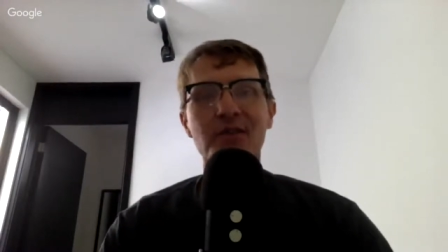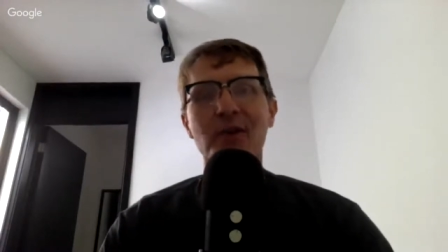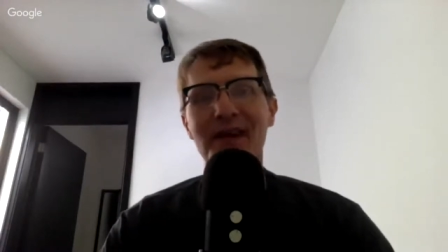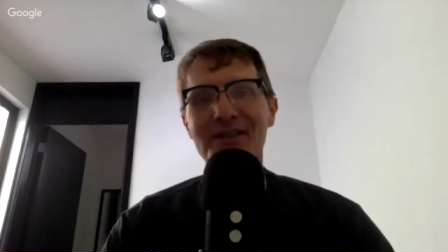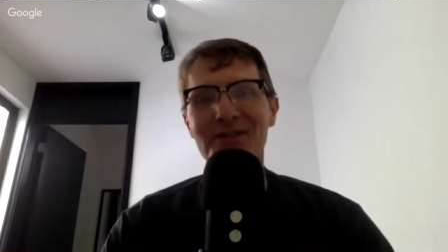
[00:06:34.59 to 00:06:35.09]

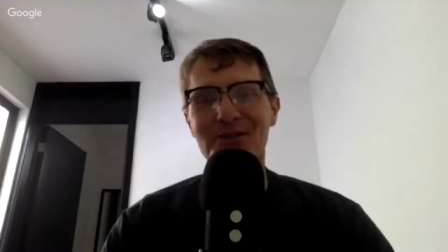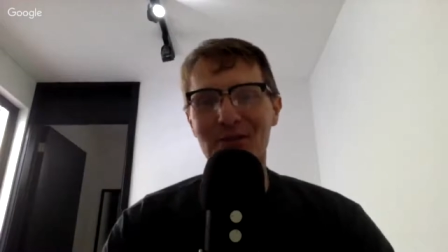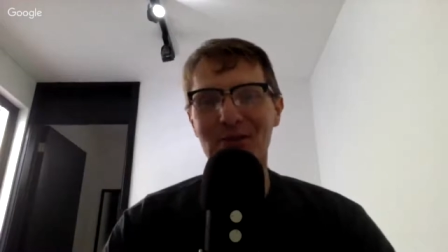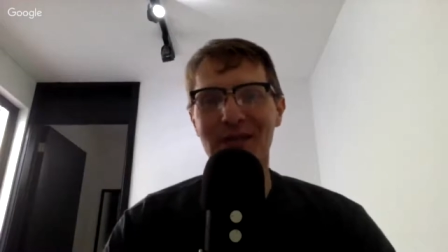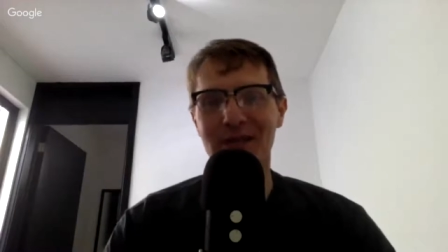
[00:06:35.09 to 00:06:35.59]
way to
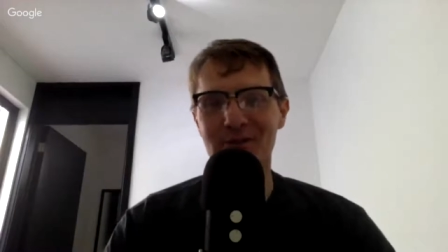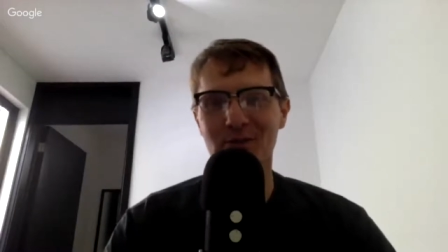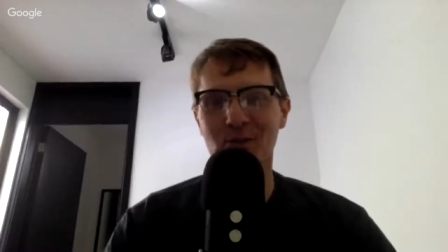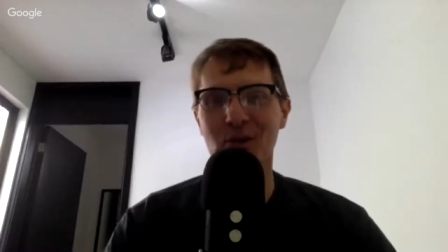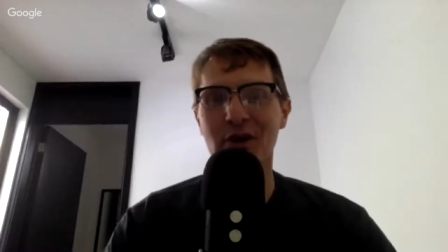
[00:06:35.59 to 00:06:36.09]
do it. It's
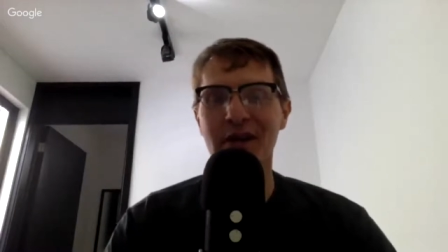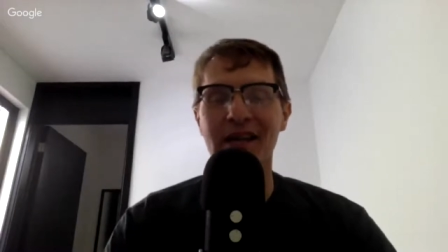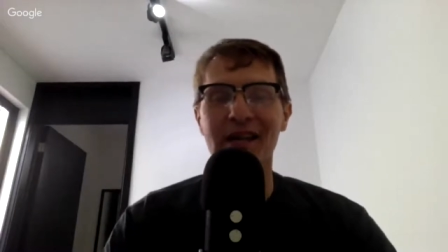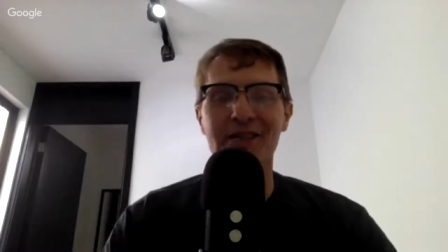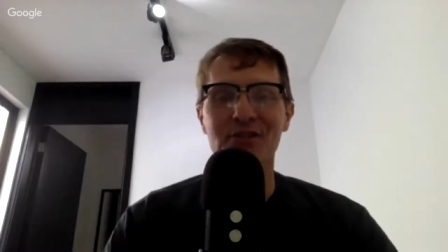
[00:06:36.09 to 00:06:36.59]
more
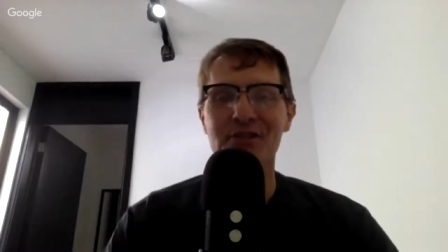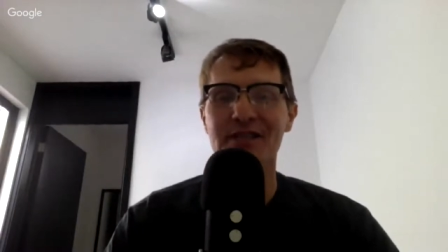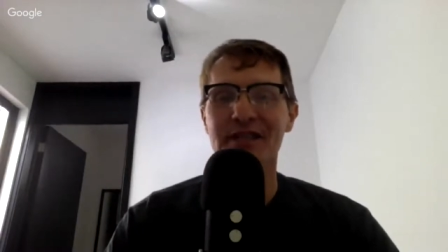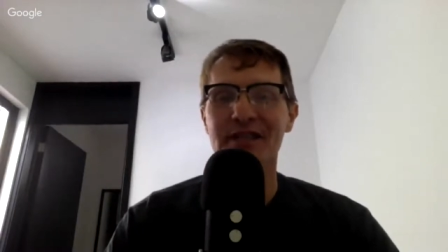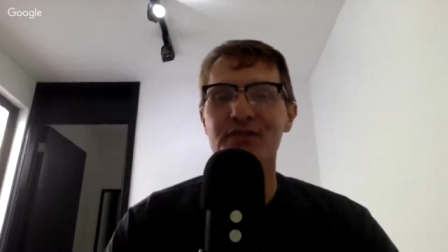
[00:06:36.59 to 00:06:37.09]
just
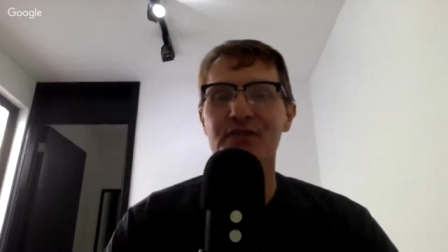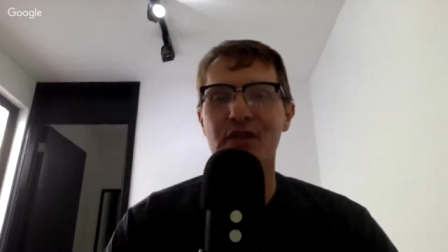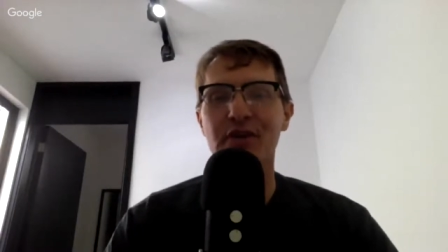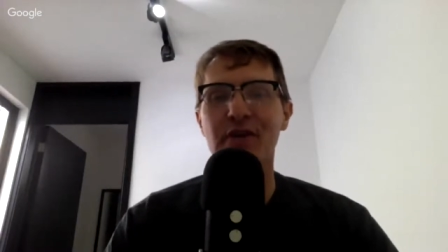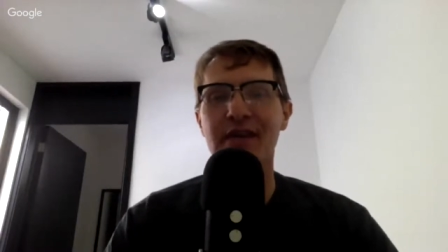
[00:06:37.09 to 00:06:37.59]
kind of
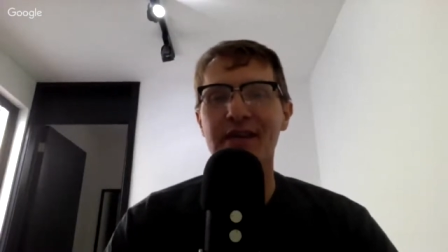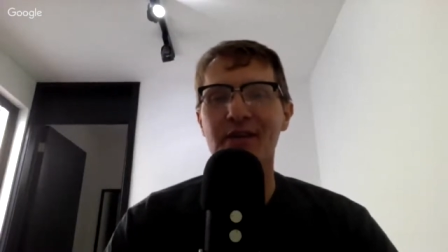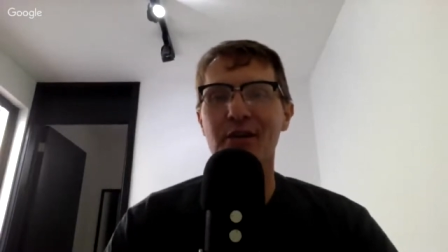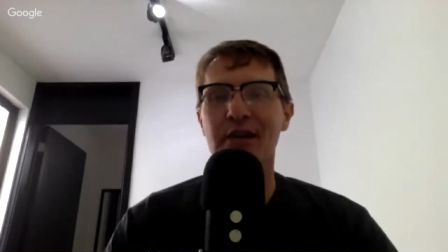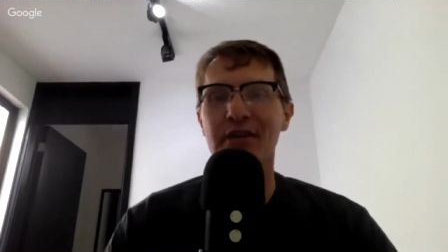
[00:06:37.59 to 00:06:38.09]

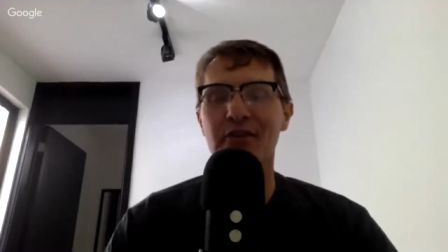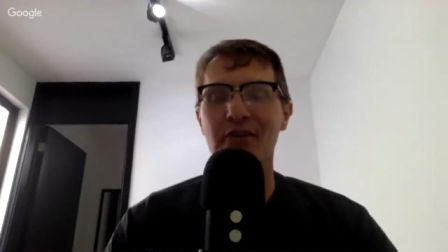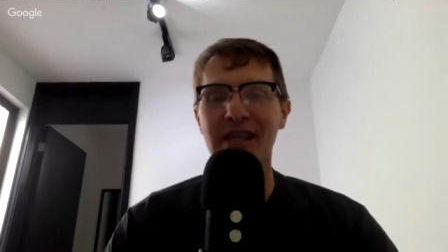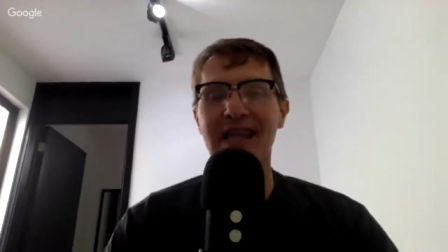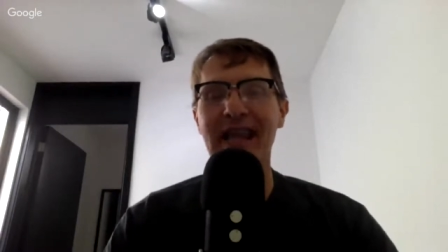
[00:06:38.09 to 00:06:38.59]
sharing and,
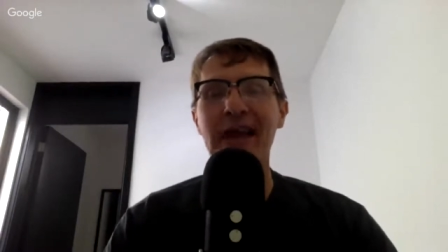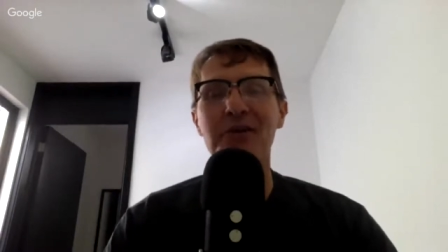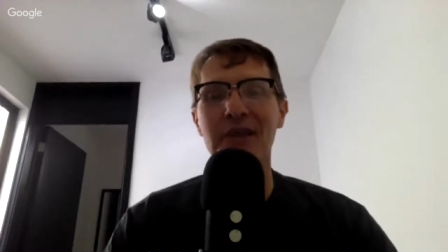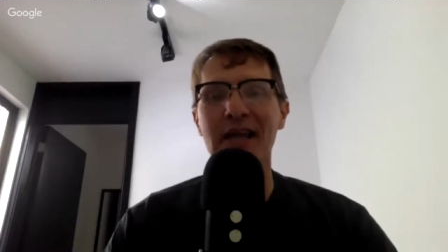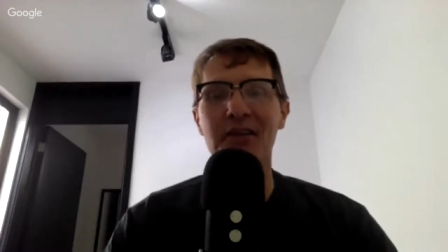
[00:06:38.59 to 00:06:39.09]
and thinking
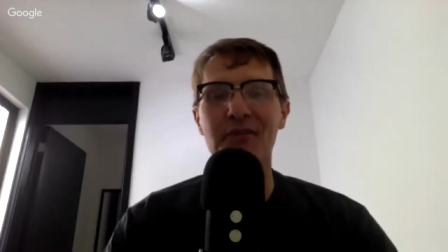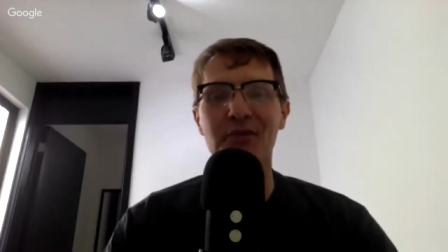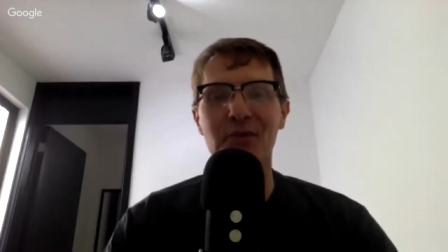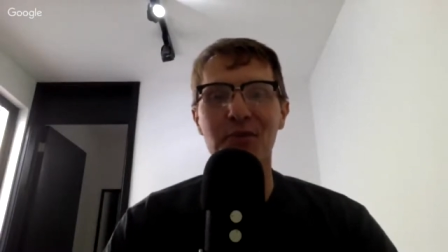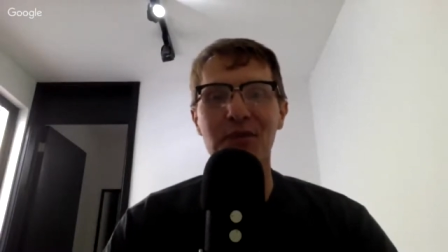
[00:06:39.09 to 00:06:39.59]
out loud,
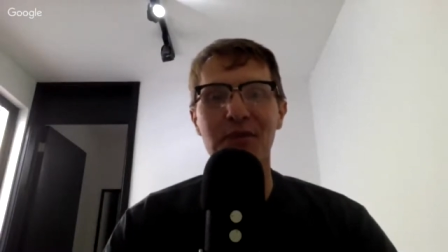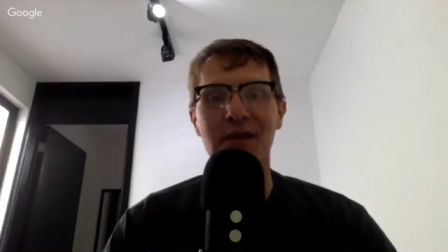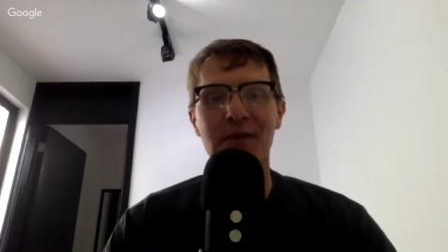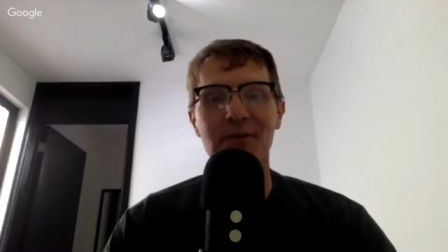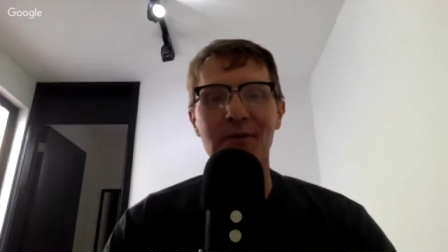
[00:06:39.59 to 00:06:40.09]
if you
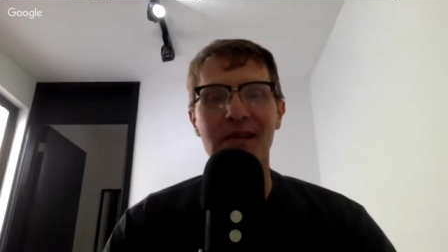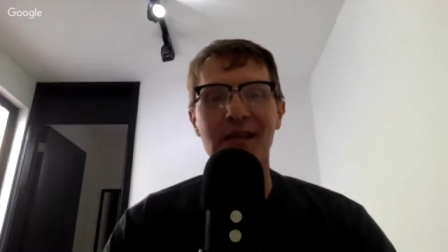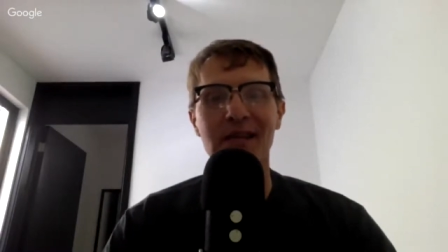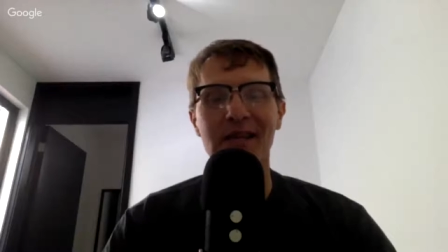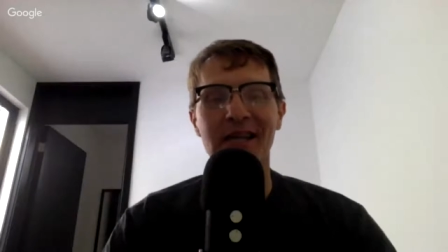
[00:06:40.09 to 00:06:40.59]
will, and,
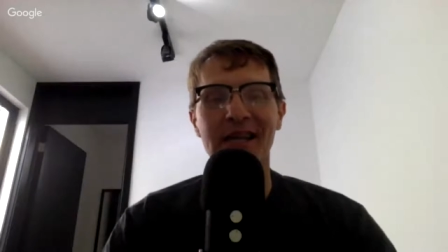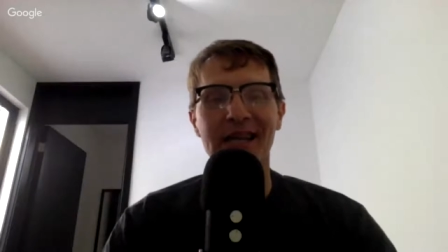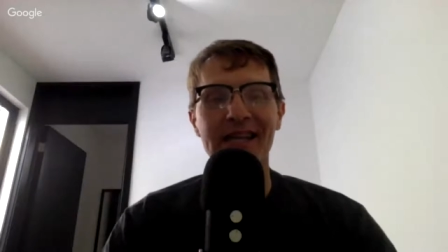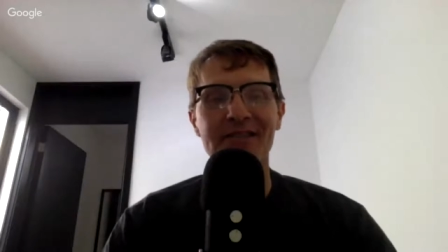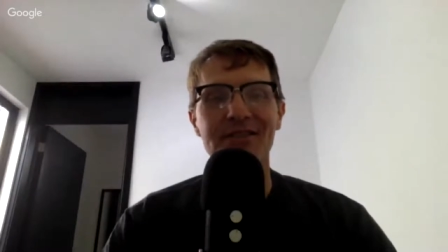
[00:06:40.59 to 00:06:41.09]
and
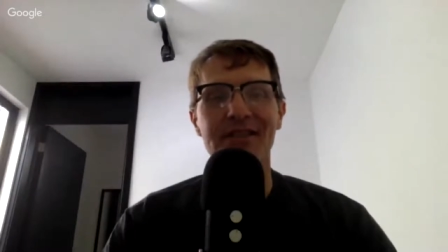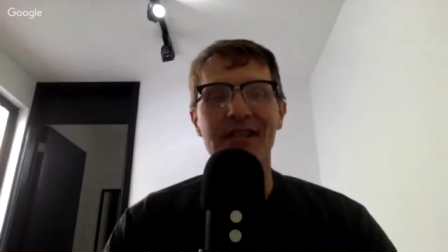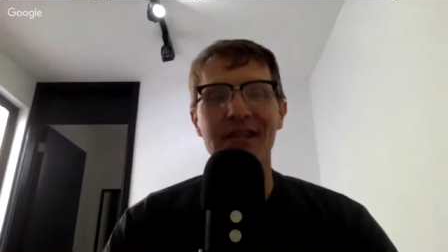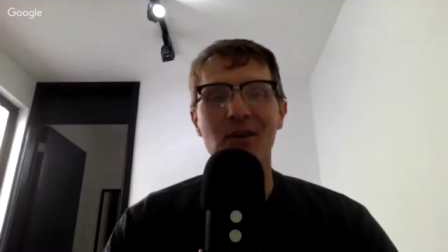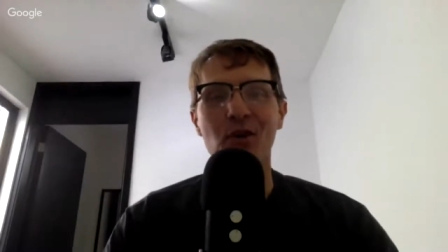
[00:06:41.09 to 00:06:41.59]
and
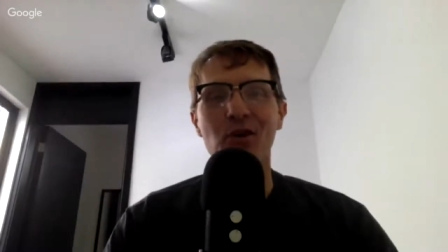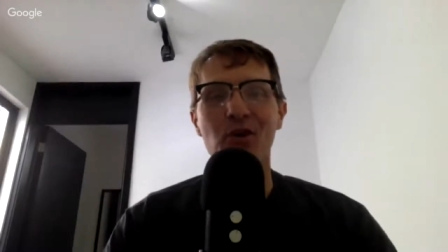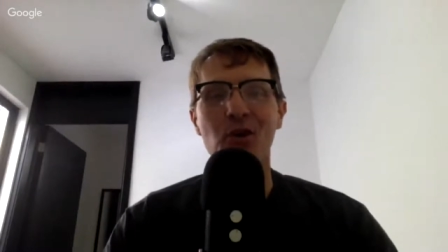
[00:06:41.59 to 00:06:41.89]
seeing,